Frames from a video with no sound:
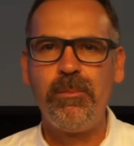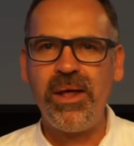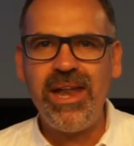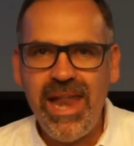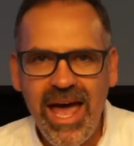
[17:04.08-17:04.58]

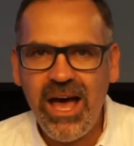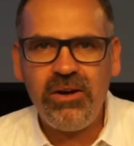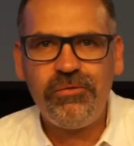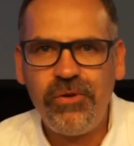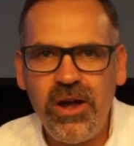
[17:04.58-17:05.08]
But now
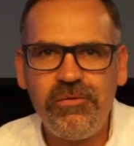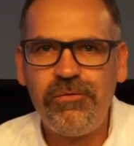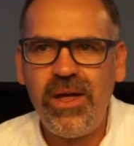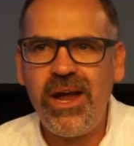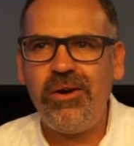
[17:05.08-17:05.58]
in front of
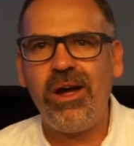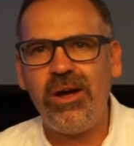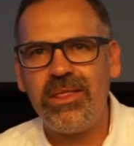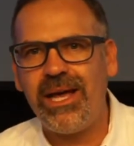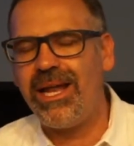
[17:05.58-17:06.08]

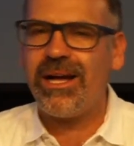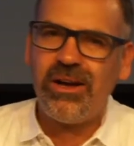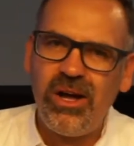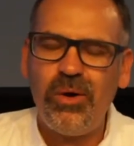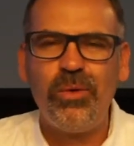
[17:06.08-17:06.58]
Pharaoh, they're like,
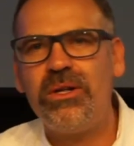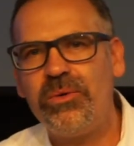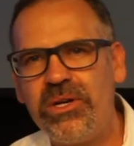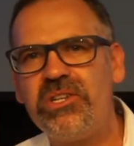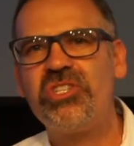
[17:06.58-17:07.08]
"Oh, well,
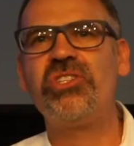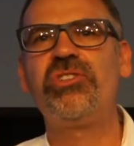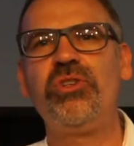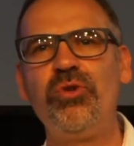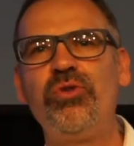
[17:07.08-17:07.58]
we're
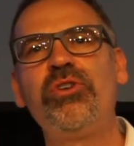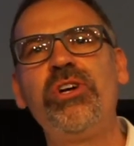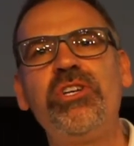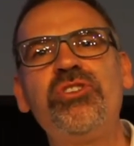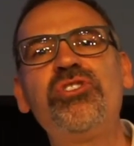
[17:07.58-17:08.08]
just your
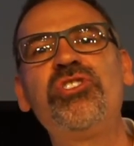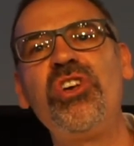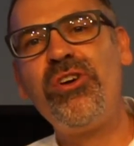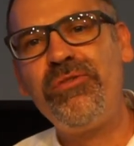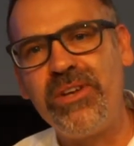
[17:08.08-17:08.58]

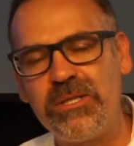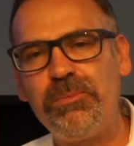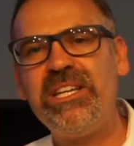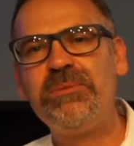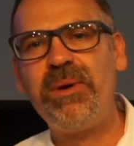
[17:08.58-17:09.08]
servants.
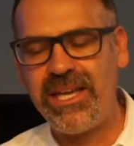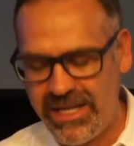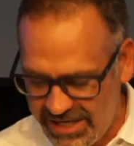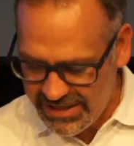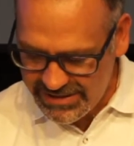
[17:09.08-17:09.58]
Please make
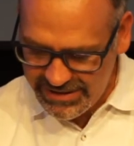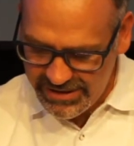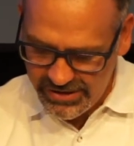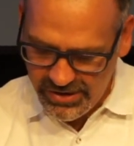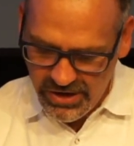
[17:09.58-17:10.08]
it
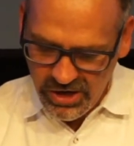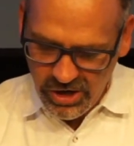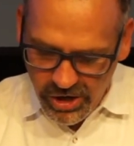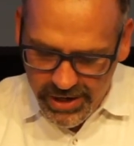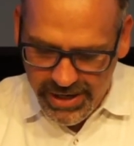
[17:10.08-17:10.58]
easier
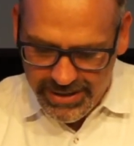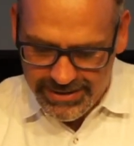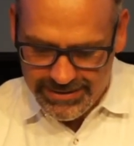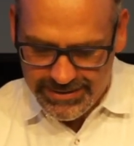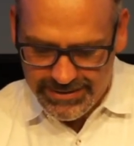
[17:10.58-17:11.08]
on
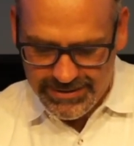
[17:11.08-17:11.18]
us."